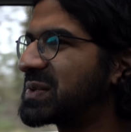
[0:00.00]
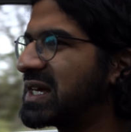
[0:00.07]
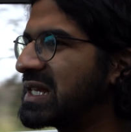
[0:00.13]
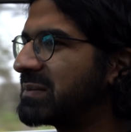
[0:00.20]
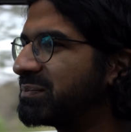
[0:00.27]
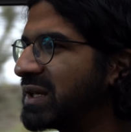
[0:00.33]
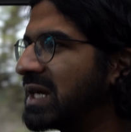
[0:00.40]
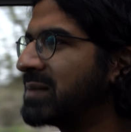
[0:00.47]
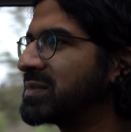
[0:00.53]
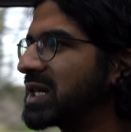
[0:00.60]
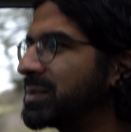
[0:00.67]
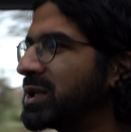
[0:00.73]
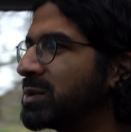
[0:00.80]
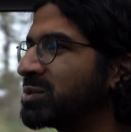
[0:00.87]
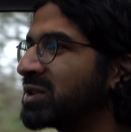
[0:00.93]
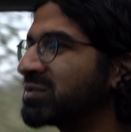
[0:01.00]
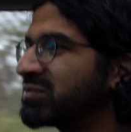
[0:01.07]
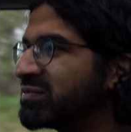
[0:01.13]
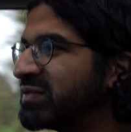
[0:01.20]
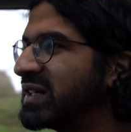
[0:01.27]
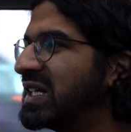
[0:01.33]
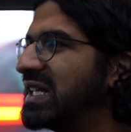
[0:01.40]
when BMW were
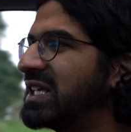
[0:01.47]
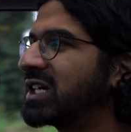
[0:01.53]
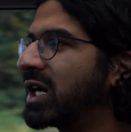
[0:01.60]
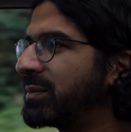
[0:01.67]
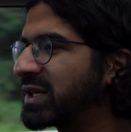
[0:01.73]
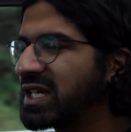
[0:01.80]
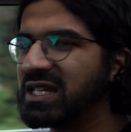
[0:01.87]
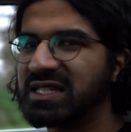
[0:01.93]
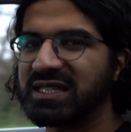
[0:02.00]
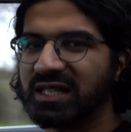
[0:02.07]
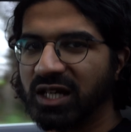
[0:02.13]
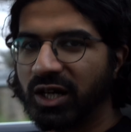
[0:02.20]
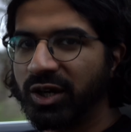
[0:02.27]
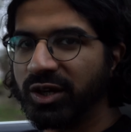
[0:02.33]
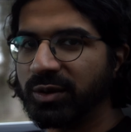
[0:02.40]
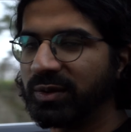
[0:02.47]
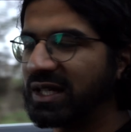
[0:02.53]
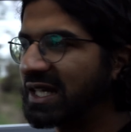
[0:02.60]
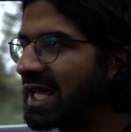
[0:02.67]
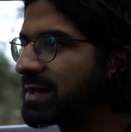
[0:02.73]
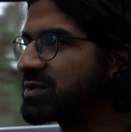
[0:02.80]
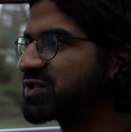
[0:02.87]
really coming into their own when
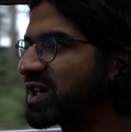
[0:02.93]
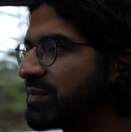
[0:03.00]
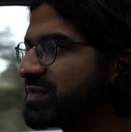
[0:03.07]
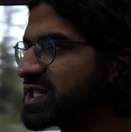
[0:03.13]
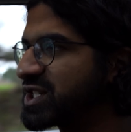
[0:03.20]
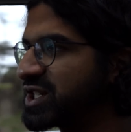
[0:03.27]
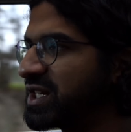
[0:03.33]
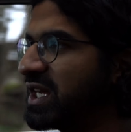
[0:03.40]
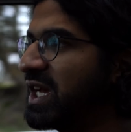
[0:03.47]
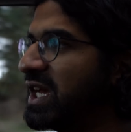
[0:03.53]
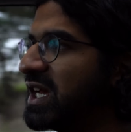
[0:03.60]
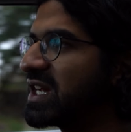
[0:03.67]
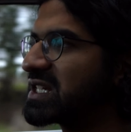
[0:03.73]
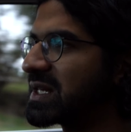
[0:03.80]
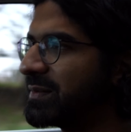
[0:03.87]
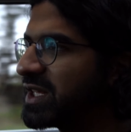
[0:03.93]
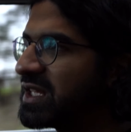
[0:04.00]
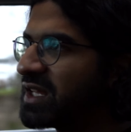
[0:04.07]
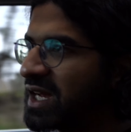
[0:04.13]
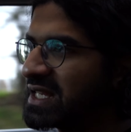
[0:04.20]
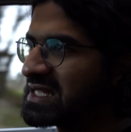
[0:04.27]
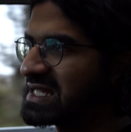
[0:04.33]
it came to driving position. Some of
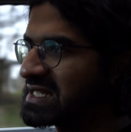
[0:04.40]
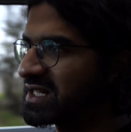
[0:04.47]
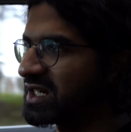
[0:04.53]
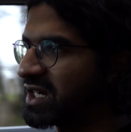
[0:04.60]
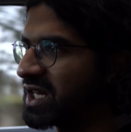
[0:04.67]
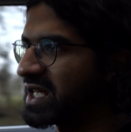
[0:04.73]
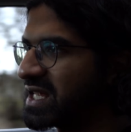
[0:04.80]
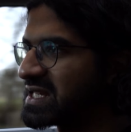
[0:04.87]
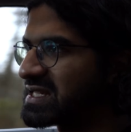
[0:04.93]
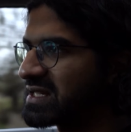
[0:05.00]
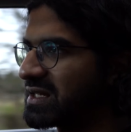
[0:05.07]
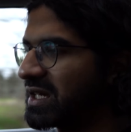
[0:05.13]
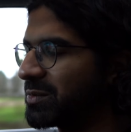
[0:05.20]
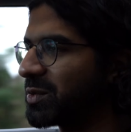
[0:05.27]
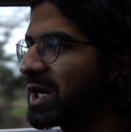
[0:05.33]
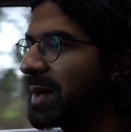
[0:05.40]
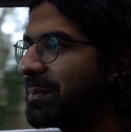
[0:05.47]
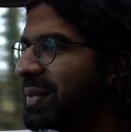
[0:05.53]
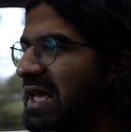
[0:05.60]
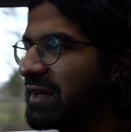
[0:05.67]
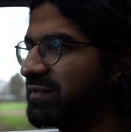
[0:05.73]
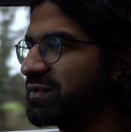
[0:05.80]
the 90s cars were a
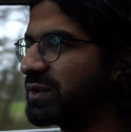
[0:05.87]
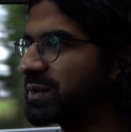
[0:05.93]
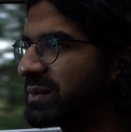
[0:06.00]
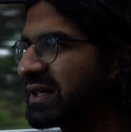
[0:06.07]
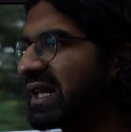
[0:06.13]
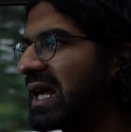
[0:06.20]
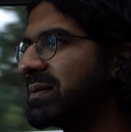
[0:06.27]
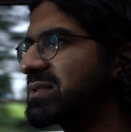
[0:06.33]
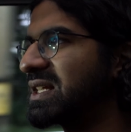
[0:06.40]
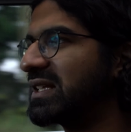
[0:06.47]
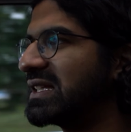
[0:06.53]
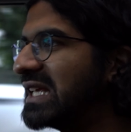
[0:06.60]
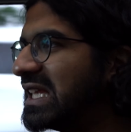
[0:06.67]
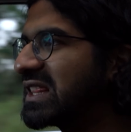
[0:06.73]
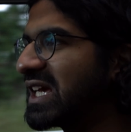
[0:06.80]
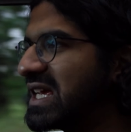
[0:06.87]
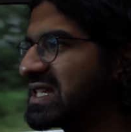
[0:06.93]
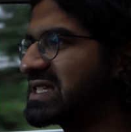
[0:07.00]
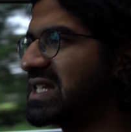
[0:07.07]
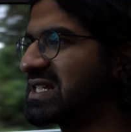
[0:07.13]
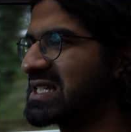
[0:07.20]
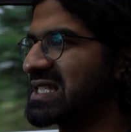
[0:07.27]
bit flawed when it came to that. The
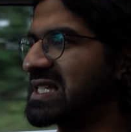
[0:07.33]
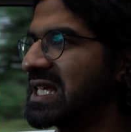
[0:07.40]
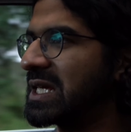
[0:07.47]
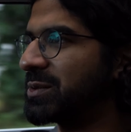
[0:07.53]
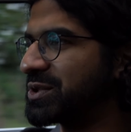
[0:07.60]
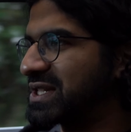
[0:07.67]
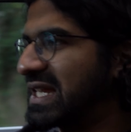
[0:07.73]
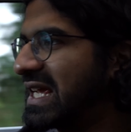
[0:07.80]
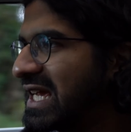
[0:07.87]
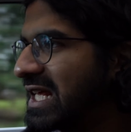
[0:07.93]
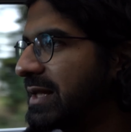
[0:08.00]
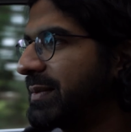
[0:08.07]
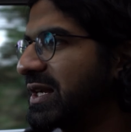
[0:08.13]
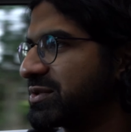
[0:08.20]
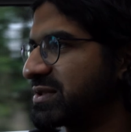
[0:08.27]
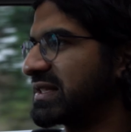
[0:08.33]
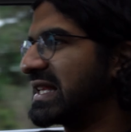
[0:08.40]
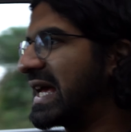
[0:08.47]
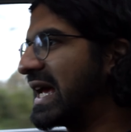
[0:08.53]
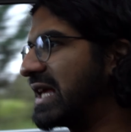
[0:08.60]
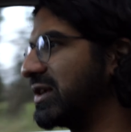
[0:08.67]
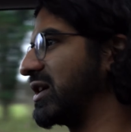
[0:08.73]
E36, the steering was here, the pedals were
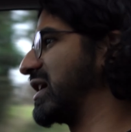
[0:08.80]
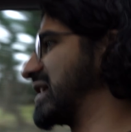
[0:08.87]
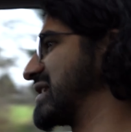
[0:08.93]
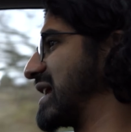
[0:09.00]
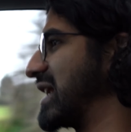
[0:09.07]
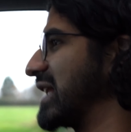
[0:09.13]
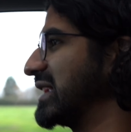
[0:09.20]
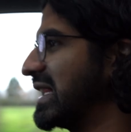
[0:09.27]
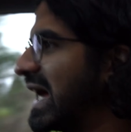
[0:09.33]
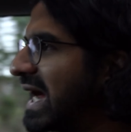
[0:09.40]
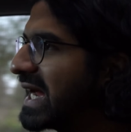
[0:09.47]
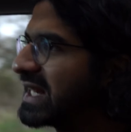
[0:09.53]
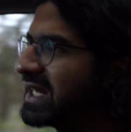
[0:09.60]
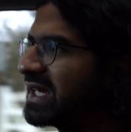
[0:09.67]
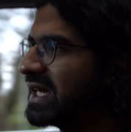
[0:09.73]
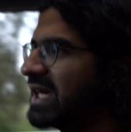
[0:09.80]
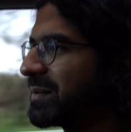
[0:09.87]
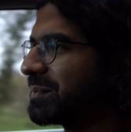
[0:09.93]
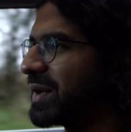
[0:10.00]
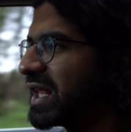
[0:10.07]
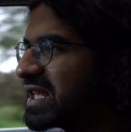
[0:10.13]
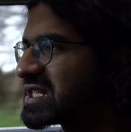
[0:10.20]
there, you kind of felt like that.
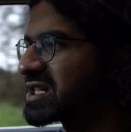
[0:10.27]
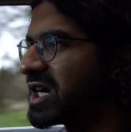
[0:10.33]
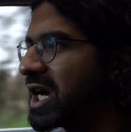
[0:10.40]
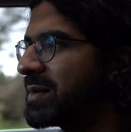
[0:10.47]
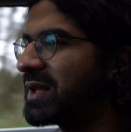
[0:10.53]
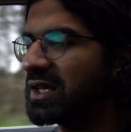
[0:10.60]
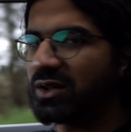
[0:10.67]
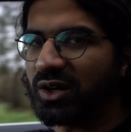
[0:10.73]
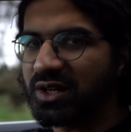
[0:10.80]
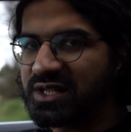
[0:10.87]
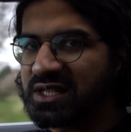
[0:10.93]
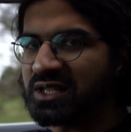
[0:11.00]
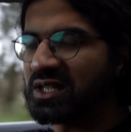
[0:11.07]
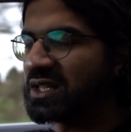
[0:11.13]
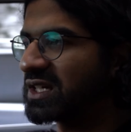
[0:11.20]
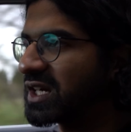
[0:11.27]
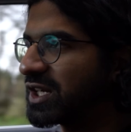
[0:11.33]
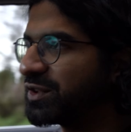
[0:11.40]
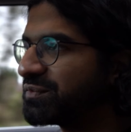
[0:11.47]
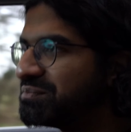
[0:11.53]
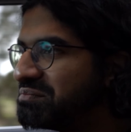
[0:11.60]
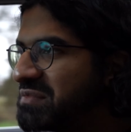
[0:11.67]
By the time they got to the
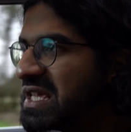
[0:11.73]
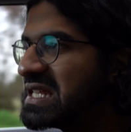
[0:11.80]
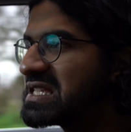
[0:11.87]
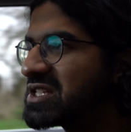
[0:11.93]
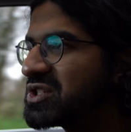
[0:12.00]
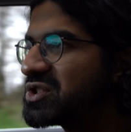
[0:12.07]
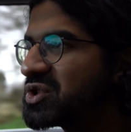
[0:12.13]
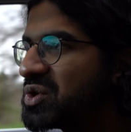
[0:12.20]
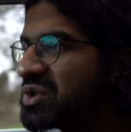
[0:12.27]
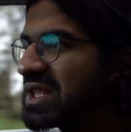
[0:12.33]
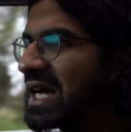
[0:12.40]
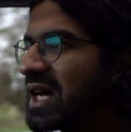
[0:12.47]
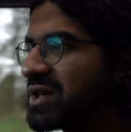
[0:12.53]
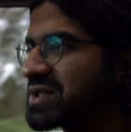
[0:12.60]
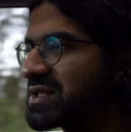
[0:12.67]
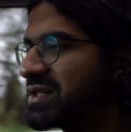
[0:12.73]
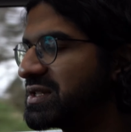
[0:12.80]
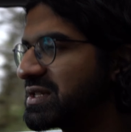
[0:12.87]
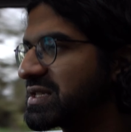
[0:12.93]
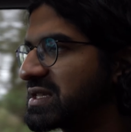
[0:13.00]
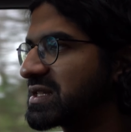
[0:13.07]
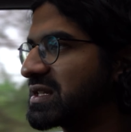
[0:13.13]
kind of
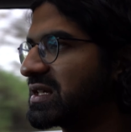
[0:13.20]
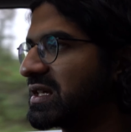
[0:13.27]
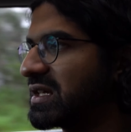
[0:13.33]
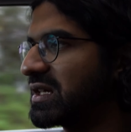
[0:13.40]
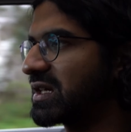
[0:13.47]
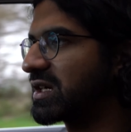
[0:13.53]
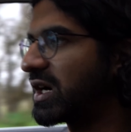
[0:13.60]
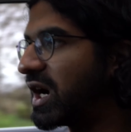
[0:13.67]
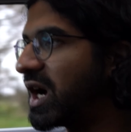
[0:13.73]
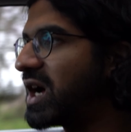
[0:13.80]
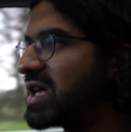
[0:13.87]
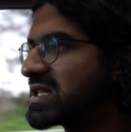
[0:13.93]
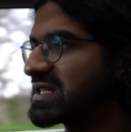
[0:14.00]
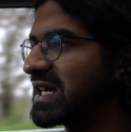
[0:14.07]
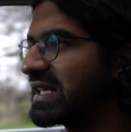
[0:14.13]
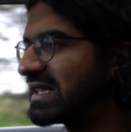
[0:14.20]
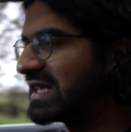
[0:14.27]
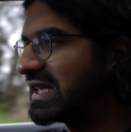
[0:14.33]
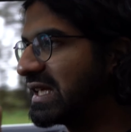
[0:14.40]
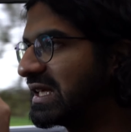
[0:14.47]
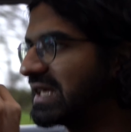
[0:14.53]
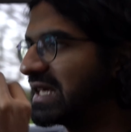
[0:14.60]
mid-2000s cars like
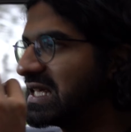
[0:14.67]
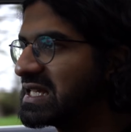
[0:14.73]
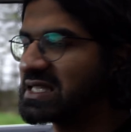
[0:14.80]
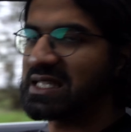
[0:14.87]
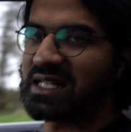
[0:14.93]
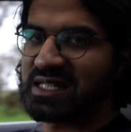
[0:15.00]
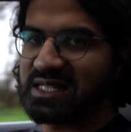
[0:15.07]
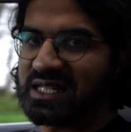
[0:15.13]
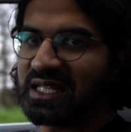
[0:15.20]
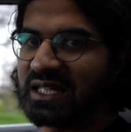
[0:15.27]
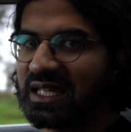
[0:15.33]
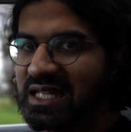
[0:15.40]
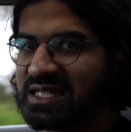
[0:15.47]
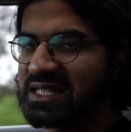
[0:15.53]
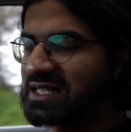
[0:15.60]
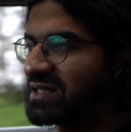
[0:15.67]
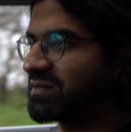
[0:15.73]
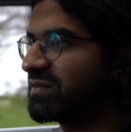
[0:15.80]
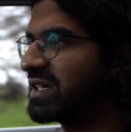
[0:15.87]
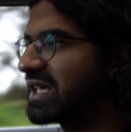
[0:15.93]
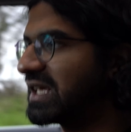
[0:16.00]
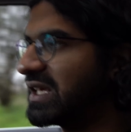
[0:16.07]
the E60,
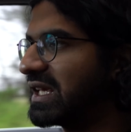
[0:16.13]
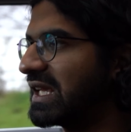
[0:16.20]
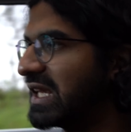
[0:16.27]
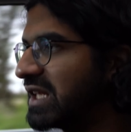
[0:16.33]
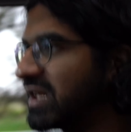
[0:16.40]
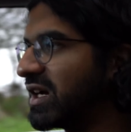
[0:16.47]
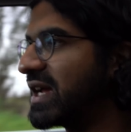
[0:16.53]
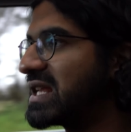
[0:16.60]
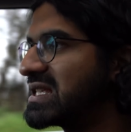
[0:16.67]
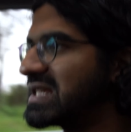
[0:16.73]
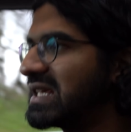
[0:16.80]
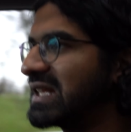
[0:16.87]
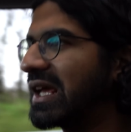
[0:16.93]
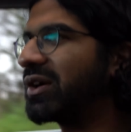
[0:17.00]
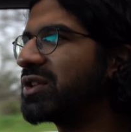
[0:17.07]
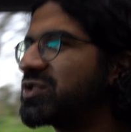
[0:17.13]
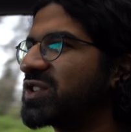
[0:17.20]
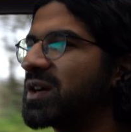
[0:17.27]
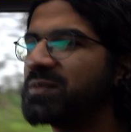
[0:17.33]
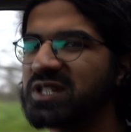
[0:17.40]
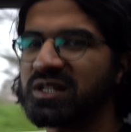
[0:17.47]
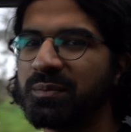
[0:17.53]
E63, E90, they got the
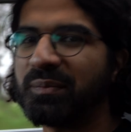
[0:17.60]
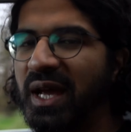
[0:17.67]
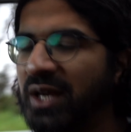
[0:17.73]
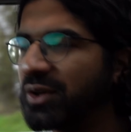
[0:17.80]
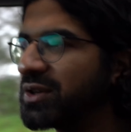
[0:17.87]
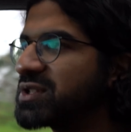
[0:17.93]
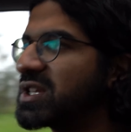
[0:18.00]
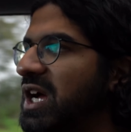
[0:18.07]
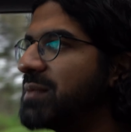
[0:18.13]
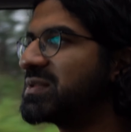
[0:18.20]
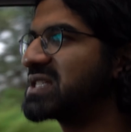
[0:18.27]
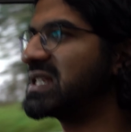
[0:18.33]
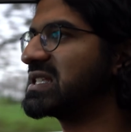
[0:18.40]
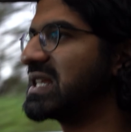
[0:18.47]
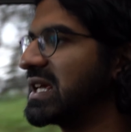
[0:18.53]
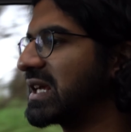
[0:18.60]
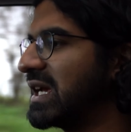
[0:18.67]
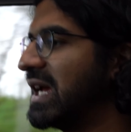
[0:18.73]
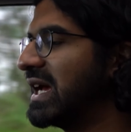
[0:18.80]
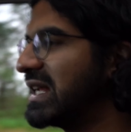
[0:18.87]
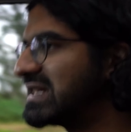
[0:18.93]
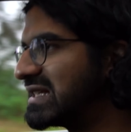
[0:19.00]
driving position bang on. So I'm sitting
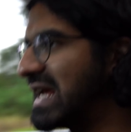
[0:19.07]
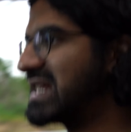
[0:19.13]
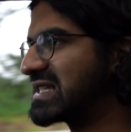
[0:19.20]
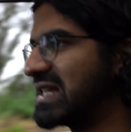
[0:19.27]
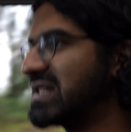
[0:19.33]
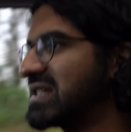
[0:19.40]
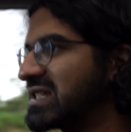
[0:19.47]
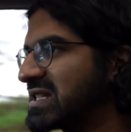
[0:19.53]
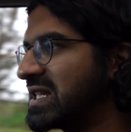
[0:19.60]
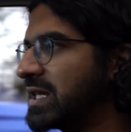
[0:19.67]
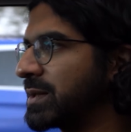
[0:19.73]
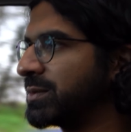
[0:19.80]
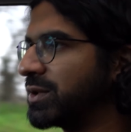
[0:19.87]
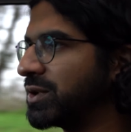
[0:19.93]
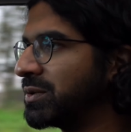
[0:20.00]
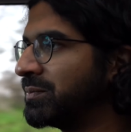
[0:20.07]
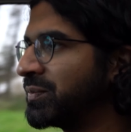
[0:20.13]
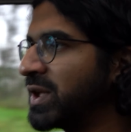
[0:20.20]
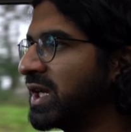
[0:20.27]
dead center steering wheel,